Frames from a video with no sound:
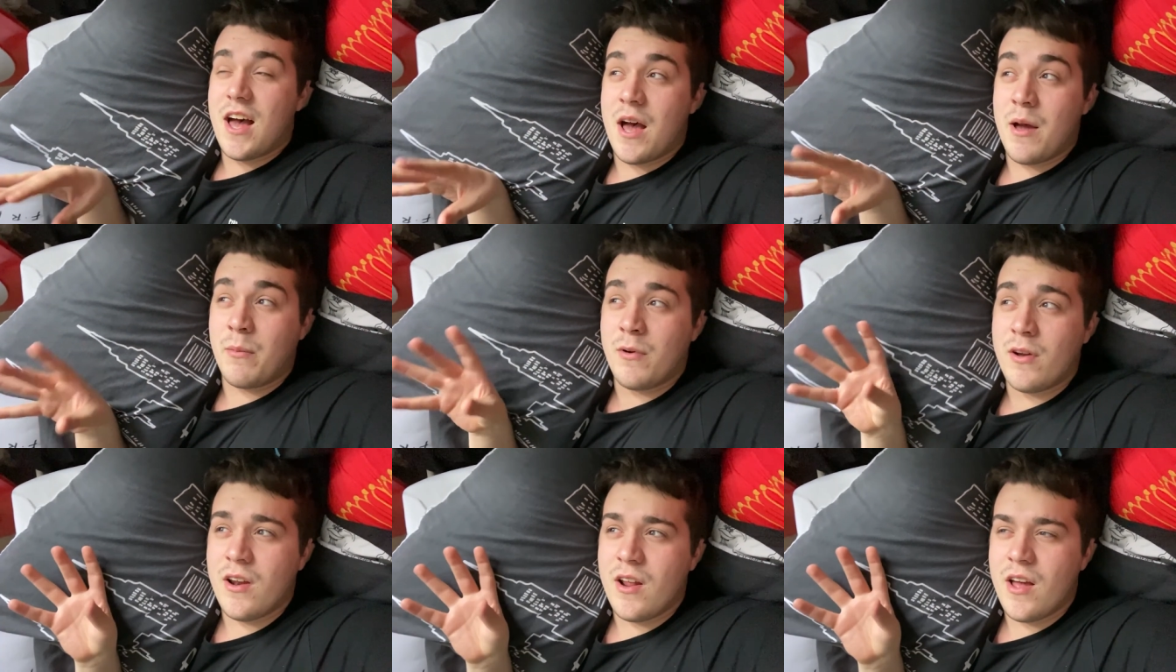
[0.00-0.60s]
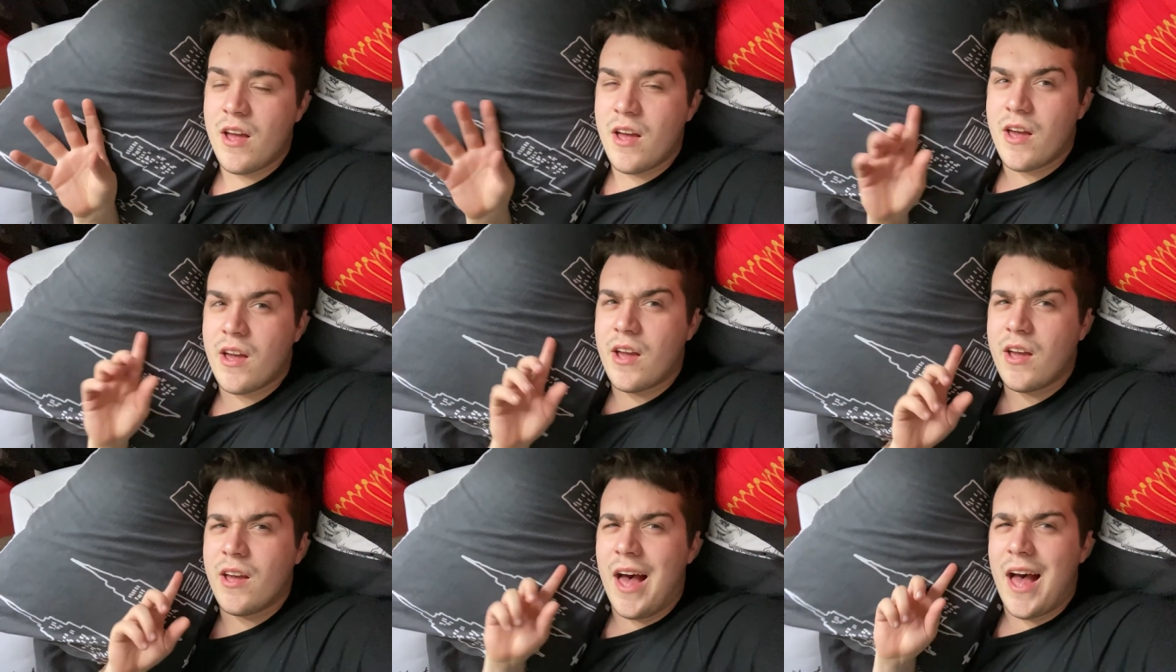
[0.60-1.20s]
I
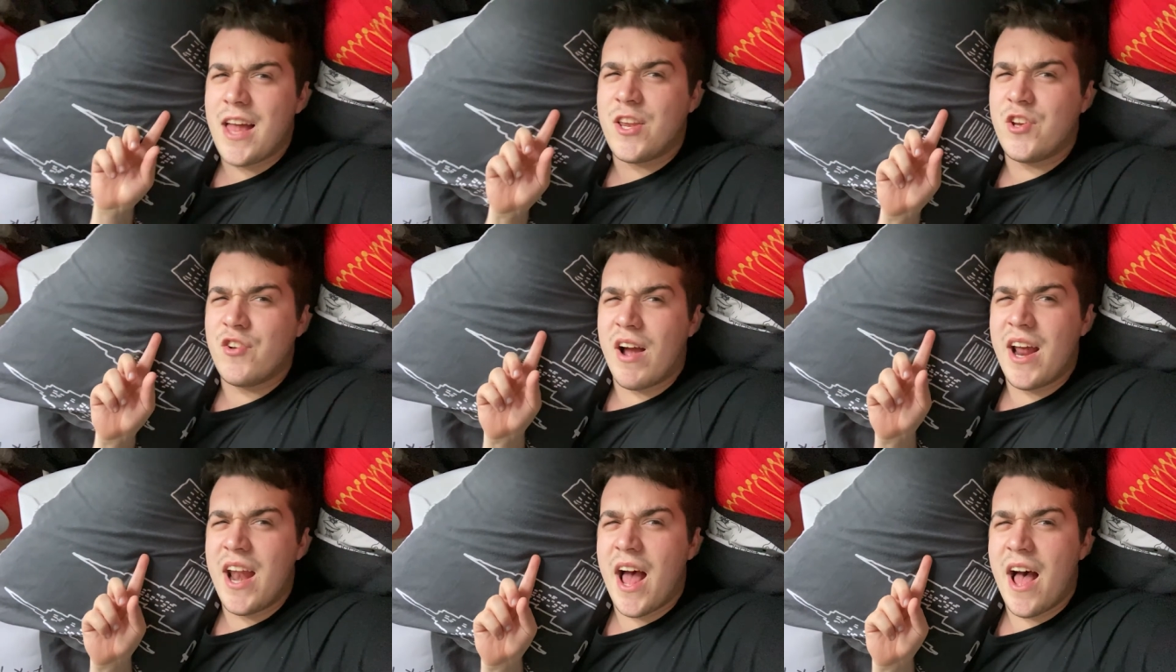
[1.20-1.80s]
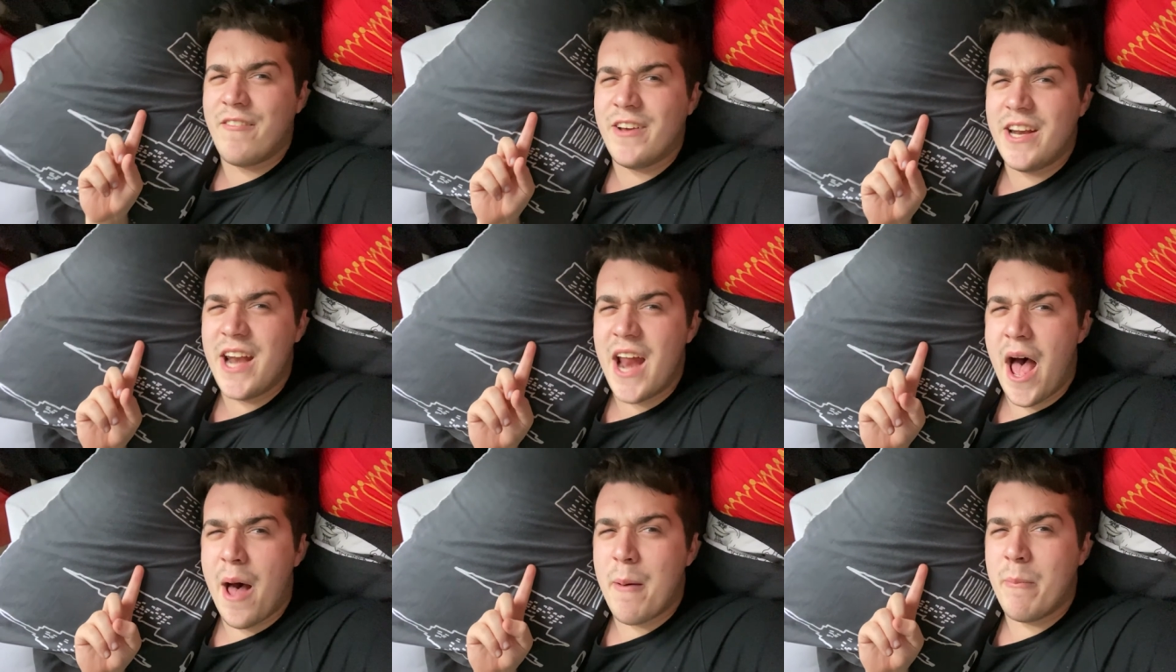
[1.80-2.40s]
try and have a
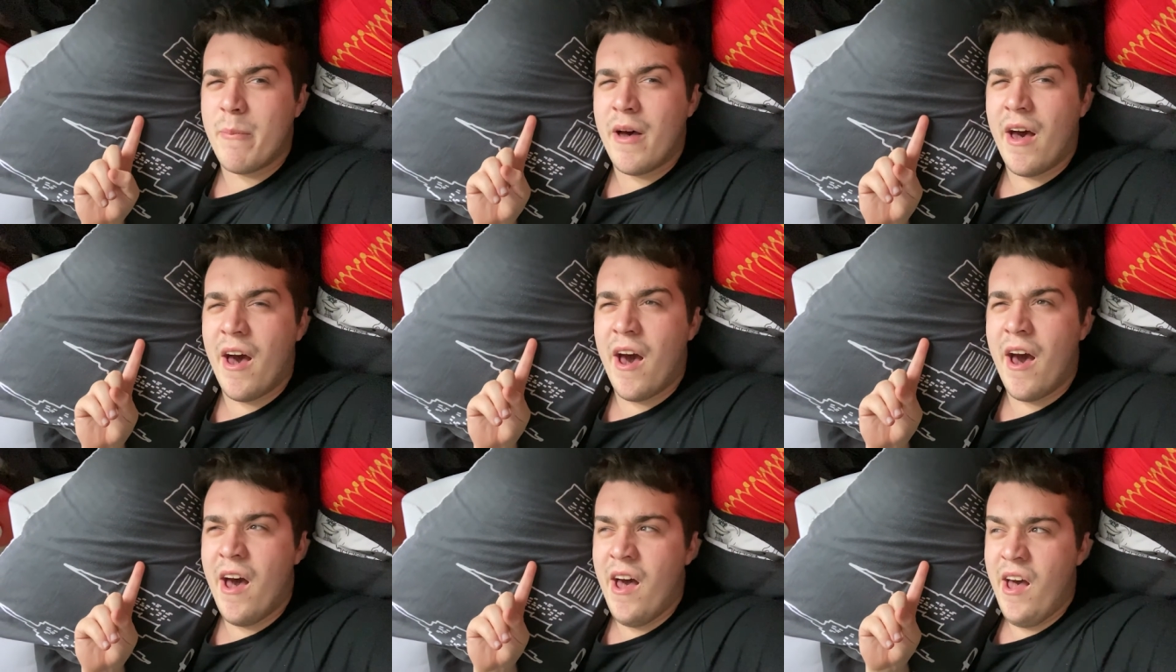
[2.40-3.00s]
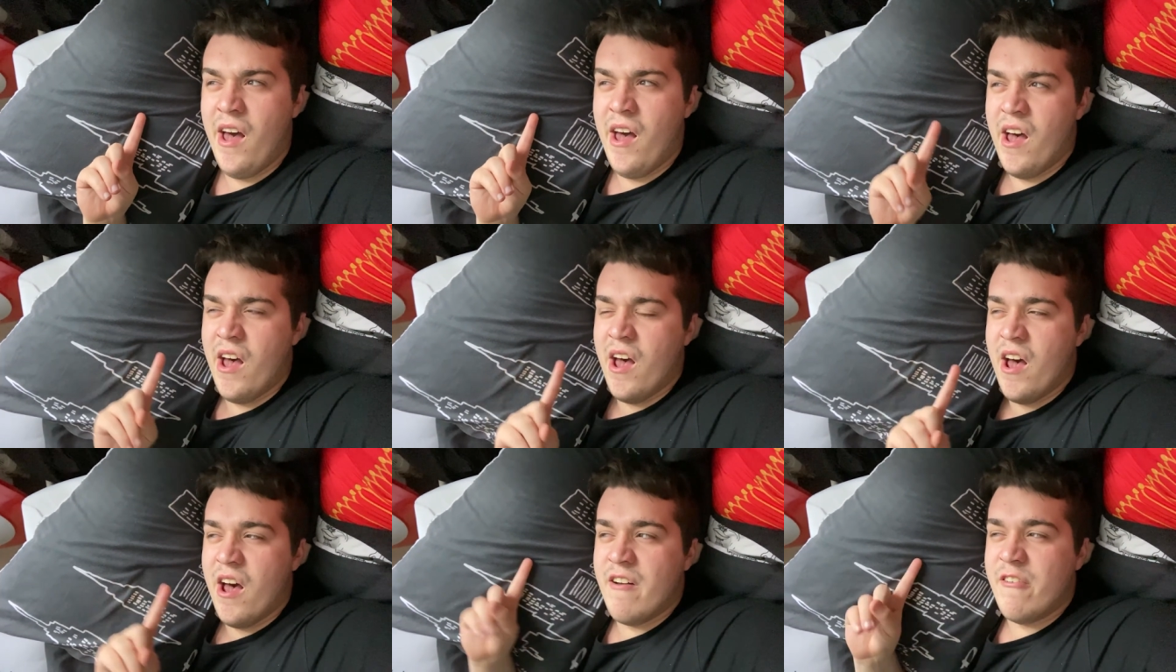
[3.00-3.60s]
nap
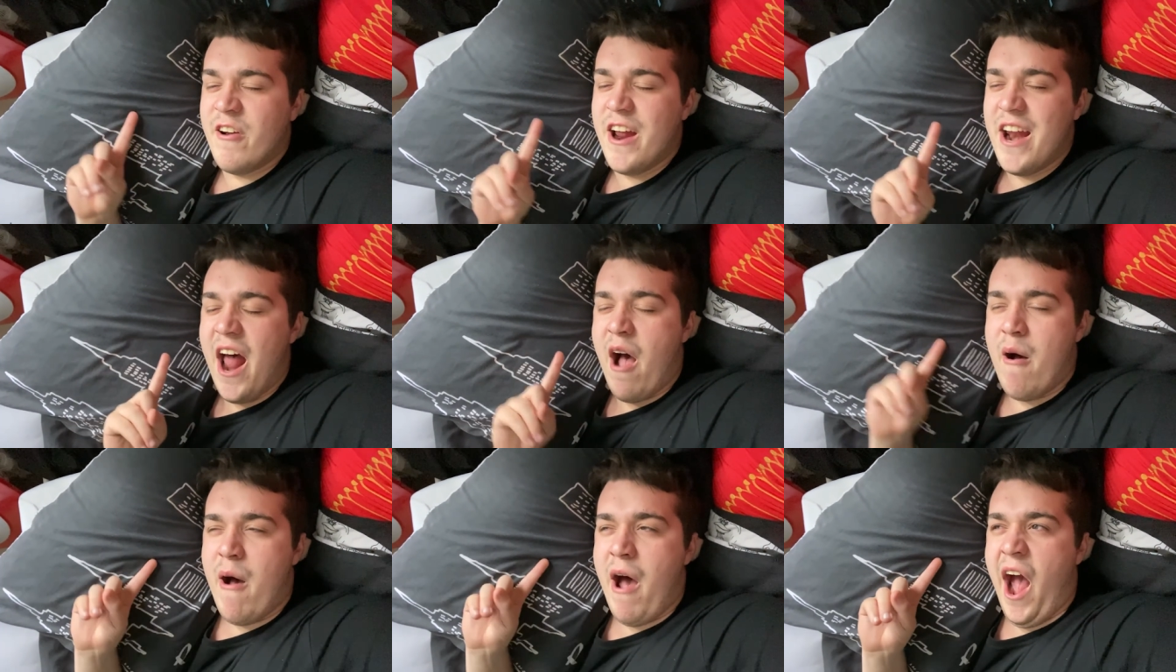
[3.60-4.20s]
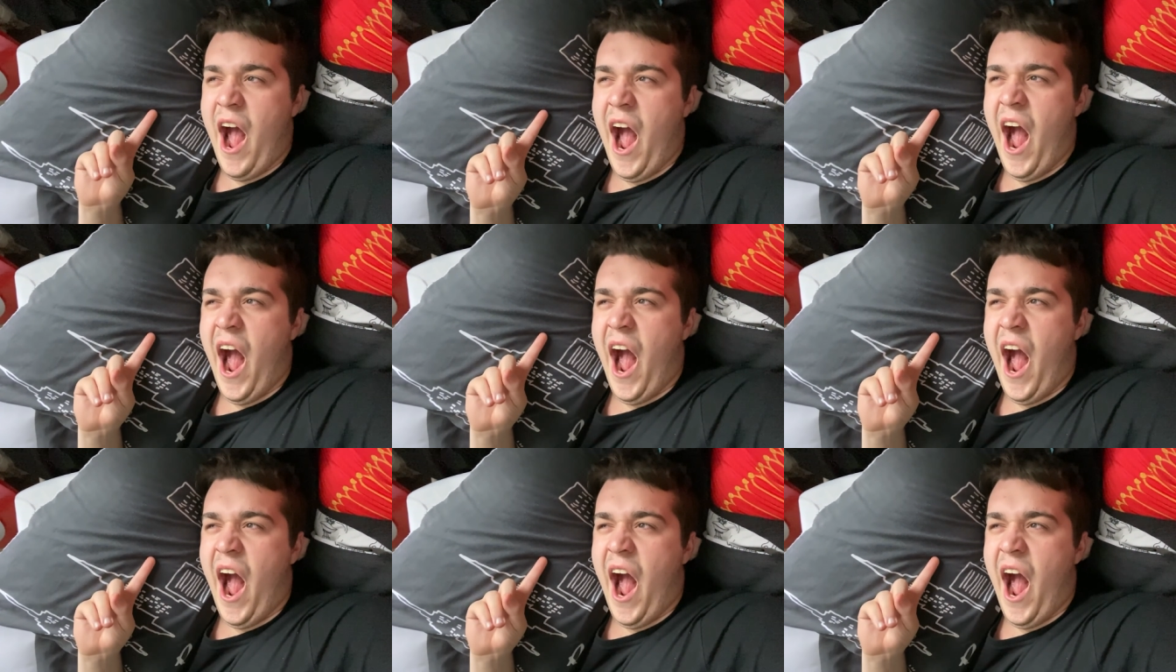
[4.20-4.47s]
for an hour